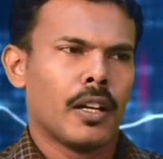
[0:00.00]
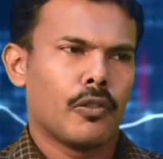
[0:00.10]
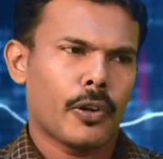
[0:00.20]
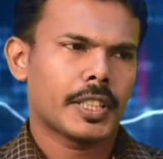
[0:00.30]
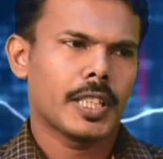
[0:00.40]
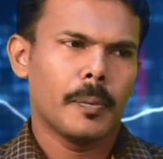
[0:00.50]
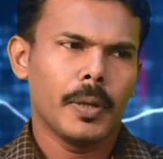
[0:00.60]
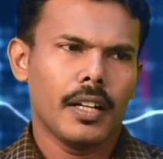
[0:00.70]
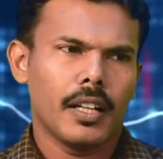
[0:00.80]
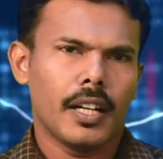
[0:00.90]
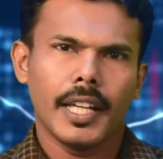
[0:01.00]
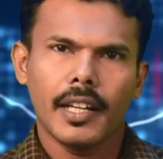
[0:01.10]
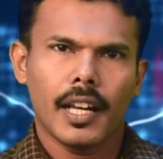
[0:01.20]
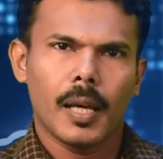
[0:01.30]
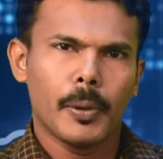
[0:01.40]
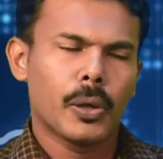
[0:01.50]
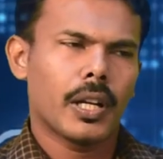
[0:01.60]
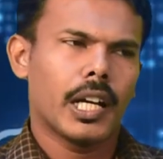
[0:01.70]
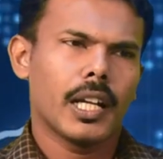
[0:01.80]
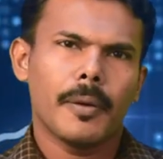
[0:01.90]
For example, in Lebanon,
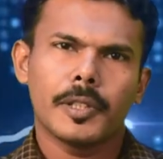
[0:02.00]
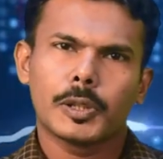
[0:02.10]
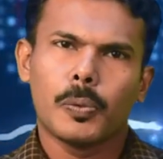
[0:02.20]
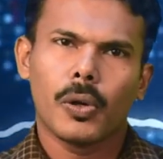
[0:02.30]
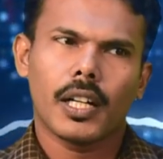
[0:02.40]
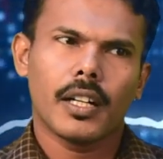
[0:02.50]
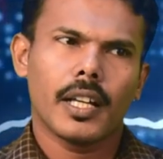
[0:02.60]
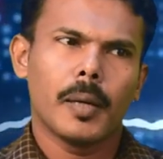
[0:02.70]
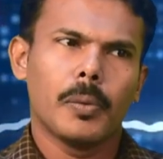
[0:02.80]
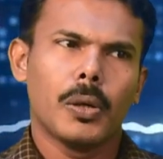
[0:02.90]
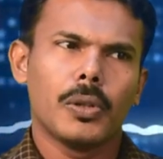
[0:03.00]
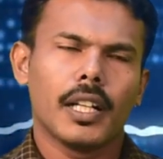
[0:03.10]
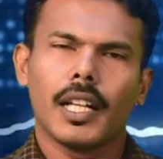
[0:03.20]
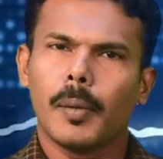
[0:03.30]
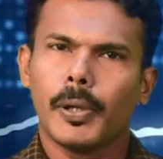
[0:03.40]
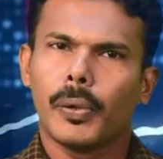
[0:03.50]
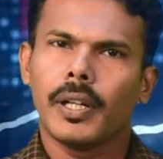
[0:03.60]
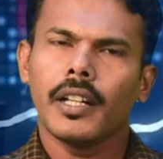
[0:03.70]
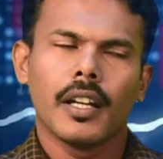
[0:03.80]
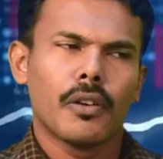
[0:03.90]
I have spoken about Lebanon,